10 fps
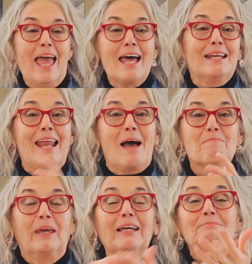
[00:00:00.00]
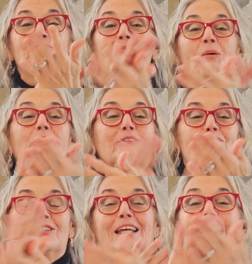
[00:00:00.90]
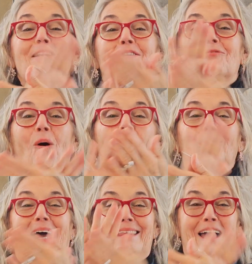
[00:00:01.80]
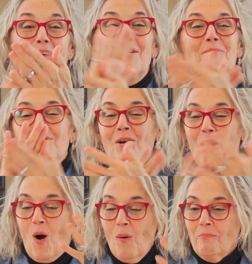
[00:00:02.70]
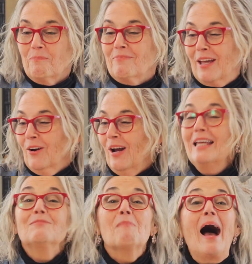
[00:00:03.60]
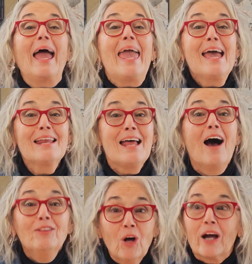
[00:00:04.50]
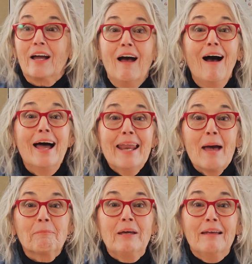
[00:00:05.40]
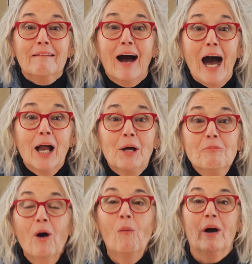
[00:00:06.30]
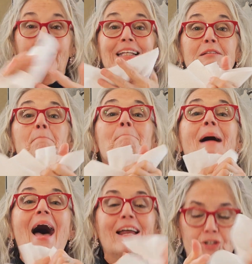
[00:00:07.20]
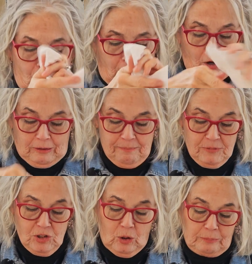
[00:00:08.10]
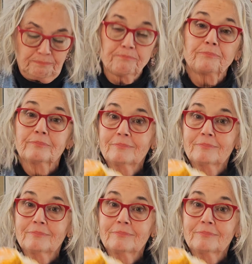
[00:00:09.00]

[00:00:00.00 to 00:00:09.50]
I had a napkin. We'll just kind of go like that. Oh, there is a hand, look, a napkin out of nowhere. It's magical. So